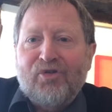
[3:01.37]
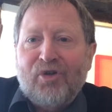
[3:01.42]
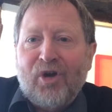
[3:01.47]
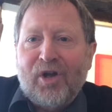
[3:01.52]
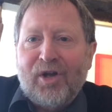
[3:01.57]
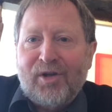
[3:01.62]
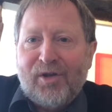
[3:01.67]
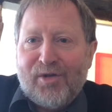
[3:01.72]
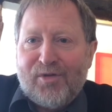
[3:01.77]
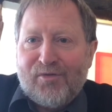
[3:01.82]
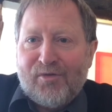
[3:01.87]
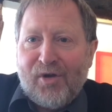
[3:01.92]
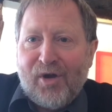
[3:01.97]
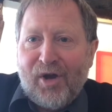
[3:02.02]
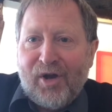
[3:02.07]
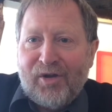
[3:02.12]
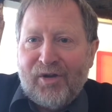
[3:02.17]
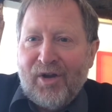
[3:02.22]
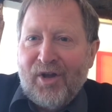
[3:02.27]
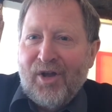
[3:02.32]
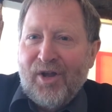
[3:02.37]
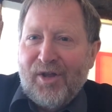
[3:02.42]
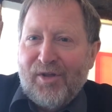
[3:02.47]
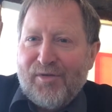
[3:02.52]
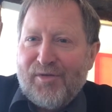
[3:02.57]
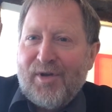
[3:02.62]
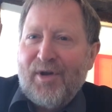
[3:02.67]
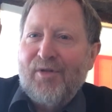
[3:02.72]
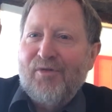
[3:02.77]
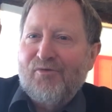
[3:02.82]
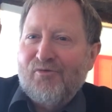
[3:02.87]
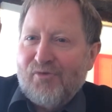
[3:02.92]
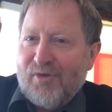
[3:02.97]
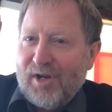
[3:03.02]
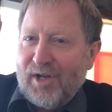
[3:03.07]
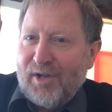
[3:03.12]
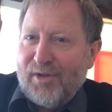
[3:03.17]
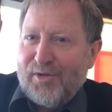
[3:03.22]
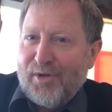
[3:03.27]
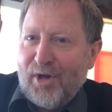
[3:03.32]
triglyceride sounds
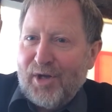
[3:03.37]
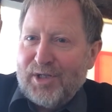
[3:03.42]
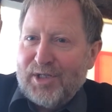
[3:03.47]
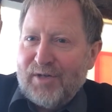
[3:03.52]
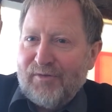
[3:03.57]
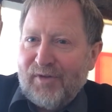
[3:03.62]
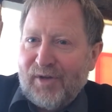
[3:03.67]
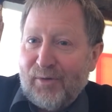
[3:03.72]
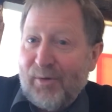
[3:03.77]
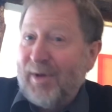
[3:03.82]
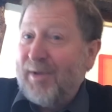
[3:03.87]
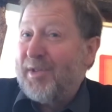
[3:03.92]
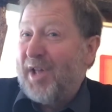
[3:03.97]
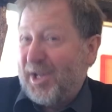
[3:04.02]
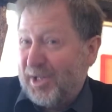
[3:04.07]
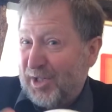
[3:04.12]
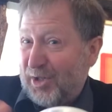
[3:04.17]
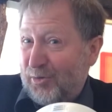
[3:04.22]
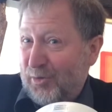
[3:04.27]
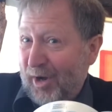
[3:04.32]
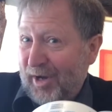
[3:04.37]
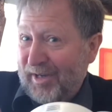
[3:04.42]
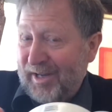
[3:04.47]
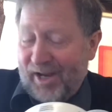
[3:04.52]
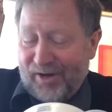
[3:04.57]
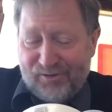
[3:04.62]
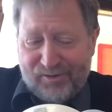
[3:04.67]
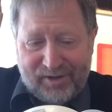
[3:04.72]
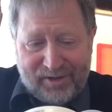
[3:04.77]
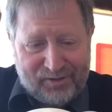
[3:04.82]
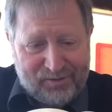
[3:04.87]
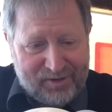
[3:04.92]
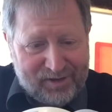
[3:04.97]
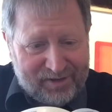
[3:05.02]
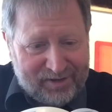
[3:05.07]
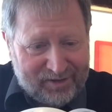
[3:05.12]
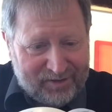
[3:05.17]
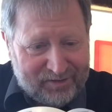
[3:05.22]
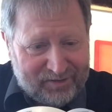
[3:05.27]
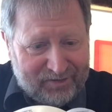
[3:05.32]
really scientific when it's actually quite a natural
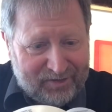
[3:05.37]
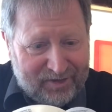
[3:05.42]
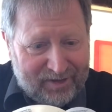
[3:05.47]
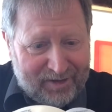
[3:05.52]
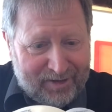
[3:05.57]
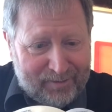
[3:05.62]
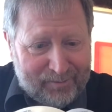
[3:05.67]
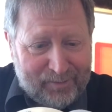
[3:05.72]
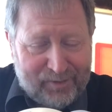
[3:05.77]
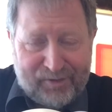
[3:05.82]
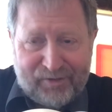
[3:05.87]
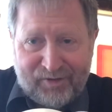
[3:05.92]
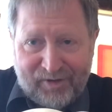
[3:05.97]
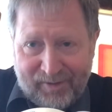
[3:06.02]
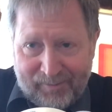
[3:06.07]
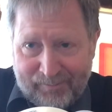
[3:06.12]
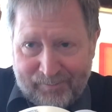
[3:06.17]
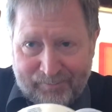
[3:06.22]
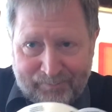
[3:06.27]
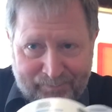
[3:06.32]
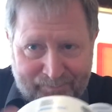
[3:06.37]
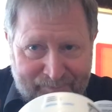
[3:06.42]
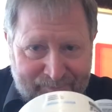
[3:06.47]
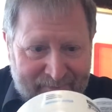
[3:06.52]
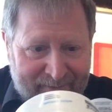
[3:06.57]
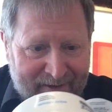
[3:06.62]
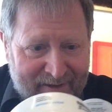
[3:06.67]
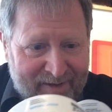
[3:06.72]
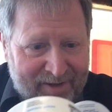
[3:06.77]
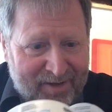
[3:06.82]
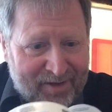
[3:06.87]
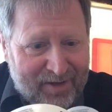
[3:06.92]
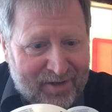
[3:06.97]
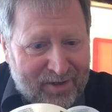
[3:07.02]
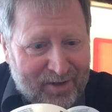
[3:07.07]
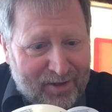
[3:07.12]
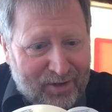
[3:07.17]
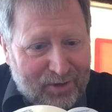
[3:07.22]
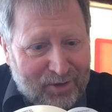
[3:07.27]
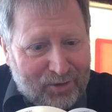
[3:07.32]
ingredient, but
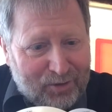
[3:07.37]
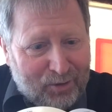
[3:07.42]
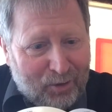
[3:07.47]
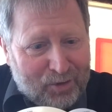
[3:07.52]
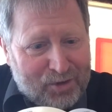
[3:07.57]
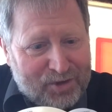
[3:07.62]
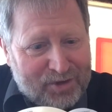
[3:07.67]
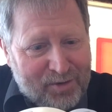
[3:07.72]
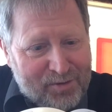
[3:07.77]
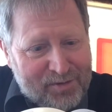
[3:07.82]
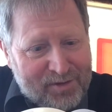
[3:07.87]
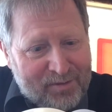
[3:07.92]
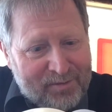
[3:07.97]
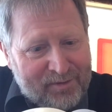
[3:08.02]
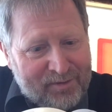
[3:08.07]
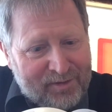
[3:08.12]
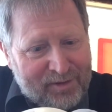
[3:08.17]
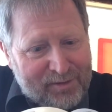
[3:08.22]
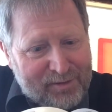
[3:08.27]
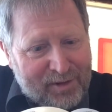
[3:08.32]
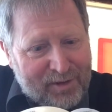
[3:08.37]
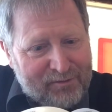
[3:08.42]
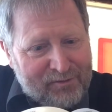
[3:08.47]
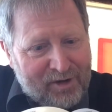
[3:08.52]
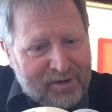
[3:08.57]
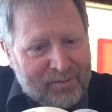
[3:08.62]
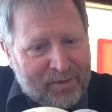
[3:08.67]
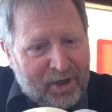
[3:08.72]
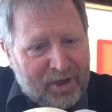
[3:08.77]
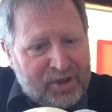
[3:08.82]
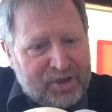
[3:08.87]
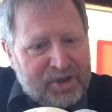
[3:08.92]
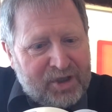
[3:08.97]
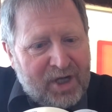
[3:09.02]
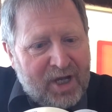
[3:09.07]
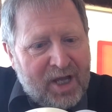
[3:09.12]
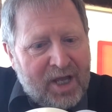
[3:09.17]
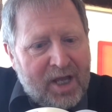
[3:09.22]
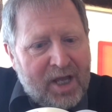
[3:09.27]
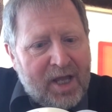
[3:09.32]
logic doesn't come into these things very much.
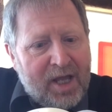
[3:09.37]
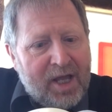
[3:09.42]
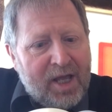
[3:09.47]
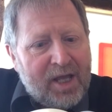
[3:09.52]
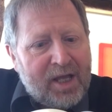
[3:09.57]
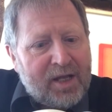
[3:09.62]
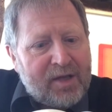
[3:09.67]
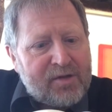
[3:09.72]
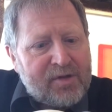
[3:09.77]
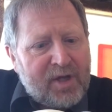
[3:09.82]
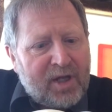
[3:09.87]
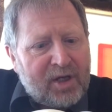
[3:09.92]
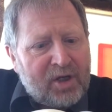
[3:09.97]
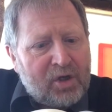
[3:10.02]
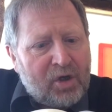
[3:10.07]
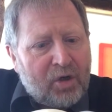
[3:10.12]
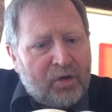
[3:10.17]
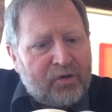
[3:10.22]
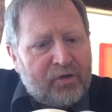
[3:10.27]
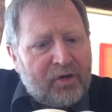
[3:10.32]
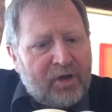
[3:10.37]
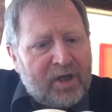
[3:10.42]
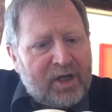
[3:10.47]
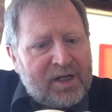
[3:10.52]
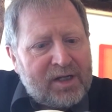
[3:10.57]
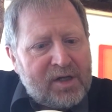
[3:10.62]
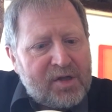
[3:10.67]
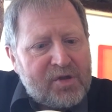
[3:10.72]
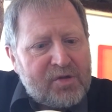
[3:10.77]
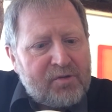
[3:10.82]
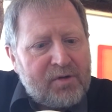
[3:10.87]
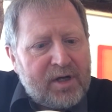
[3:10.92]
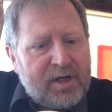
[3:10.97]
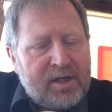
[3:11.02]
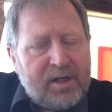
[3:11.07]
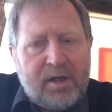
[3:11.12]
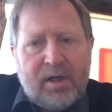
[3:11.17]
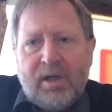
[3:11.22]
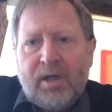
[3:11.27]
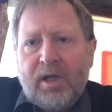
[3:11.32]
It's then got
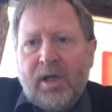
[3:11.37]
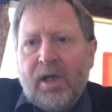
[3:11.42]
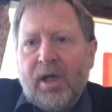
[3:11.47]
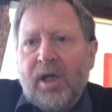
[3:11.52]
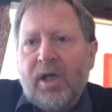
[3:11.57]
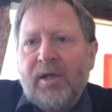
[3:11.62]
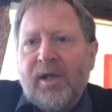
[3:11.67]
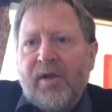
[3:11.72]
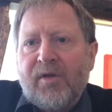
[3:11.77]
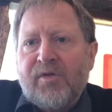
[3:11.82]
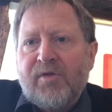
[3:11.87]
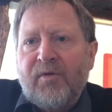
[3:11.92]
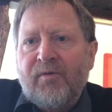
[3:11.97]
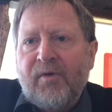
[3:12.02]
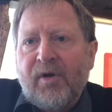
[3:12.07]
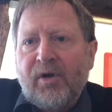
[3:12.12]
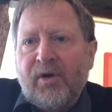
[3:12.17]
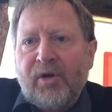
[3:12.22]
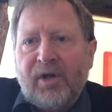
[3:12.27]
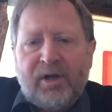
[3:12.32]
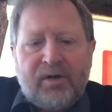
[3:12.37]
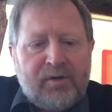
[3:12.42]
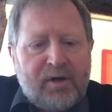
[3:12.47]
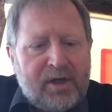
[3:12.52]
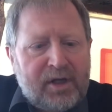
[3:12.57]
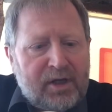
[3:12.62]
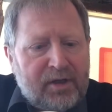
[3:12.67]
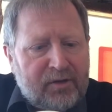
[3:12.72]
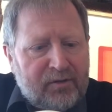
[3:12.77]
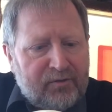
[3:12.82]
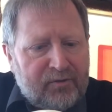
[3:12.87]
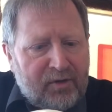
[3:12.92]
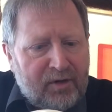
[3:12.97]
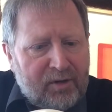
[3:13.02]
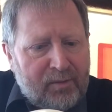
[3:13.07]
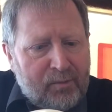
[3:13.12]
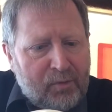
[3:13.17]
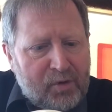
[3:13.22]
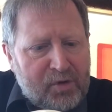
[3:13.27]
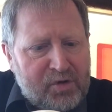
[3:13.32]
glycerin, that's a very good ingredient
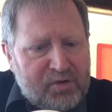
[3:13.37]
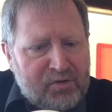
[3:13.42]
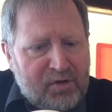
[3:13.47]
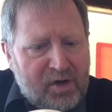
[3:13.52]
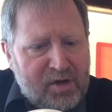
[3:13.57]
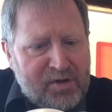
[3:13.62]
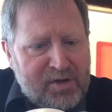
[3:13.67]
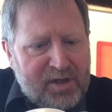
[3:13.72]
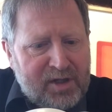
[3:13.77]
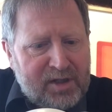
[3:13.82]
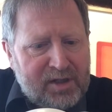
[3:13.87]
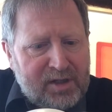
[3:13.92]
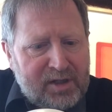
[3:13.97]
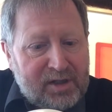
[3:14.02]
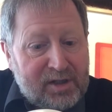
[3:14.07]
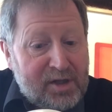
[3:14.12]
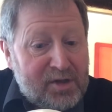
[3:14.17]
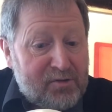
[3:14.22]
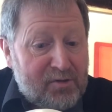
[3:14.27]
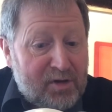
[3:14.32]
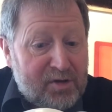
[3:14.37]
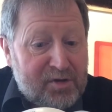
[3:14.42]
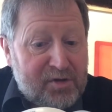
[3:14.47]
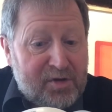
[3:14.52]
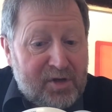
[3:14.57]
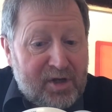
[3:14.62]
for moisturising, glycerol